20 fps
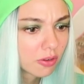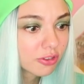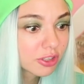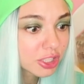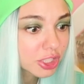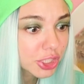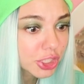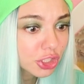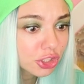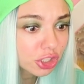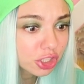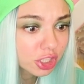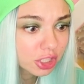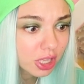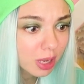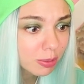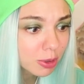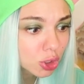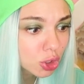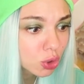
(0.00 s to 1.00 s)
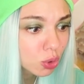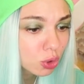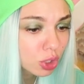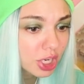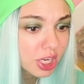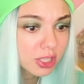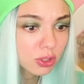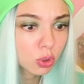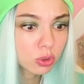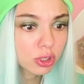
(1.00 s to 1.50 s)
Can you hear that
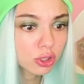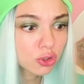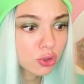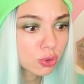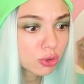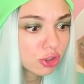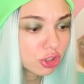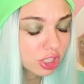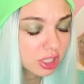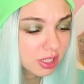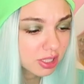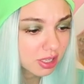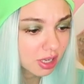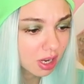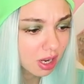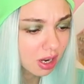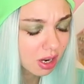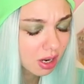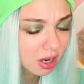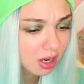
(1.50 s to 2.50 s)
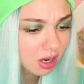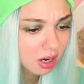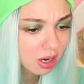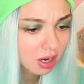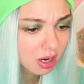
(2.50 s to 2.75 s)
knocking sound inside there?